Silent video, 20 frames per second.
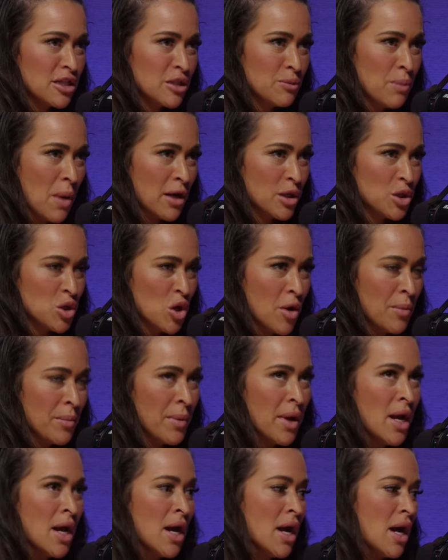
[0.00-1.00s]

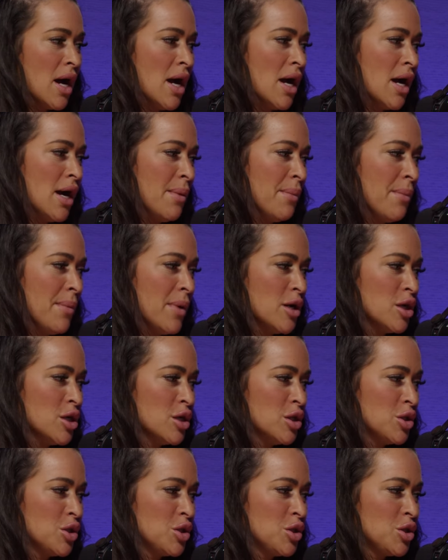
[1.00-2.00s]
spectrum. Mm-hmm.
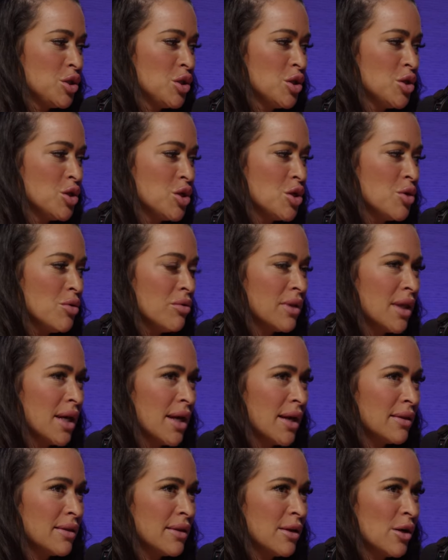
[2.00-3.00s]
Do you
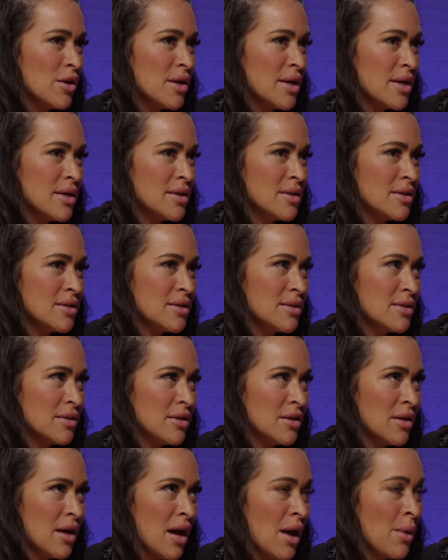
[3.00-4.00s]
think there is,
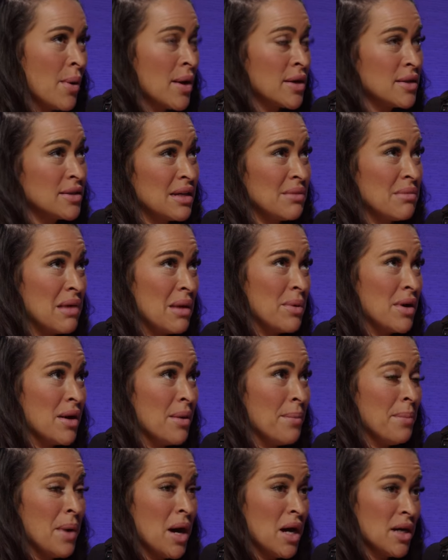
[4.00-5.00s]
I want to say, maybe a
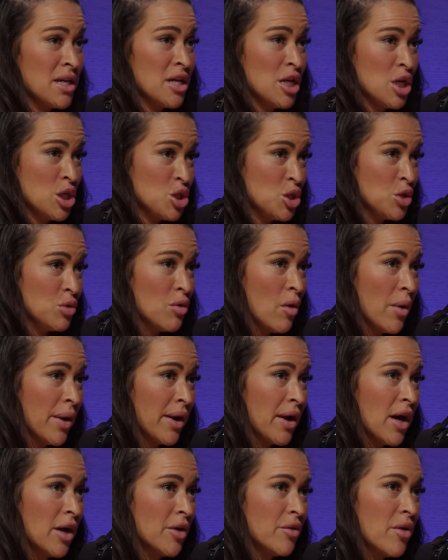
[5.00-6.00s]
body issue
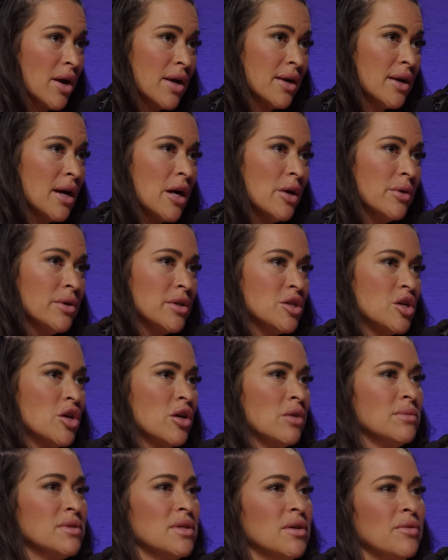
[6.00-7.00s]
going on right now in
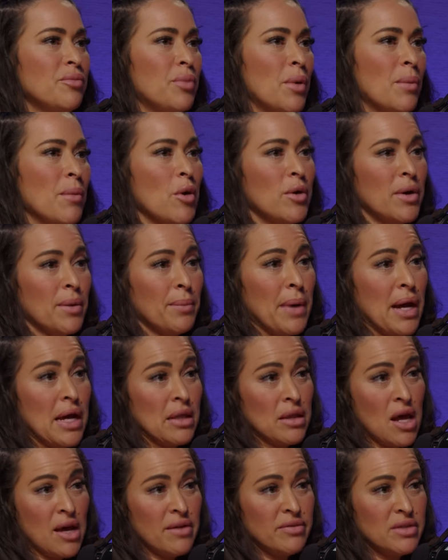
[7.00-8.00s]
terms of promoting bad
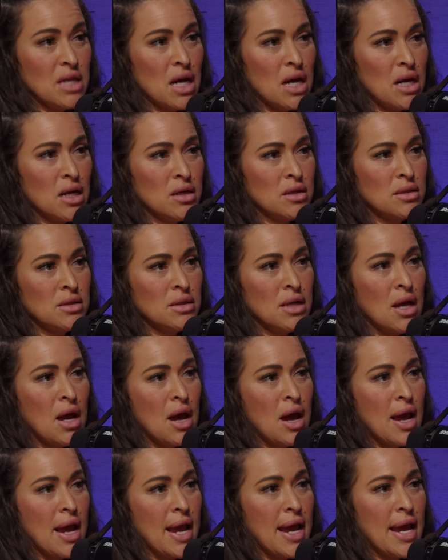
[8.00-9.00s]
lifestyles?
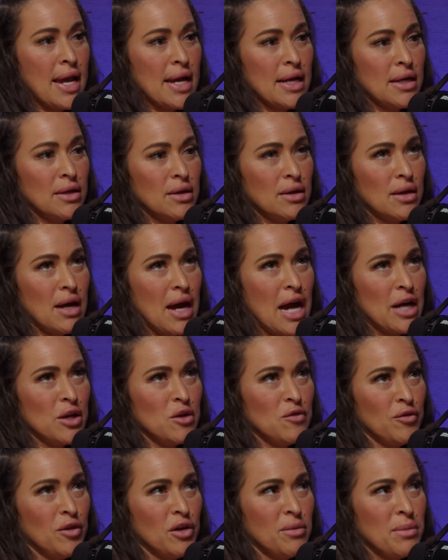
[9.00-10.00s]
And how do
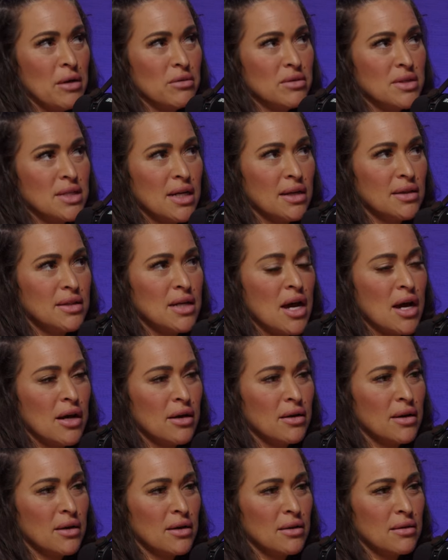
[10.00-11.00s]
you feel about TikTok
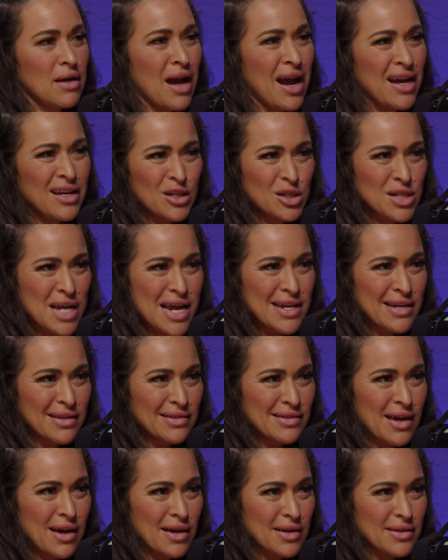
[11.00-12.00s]
kind of taking
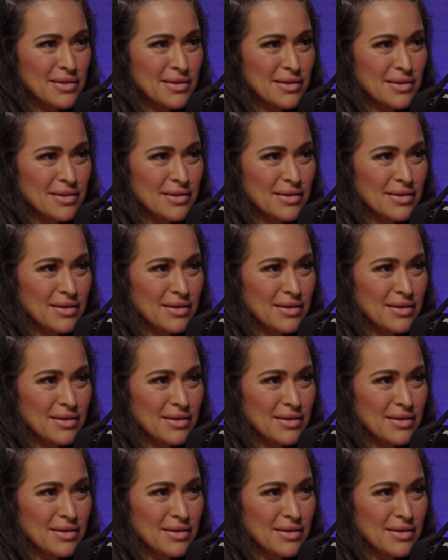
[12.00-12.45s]
sides?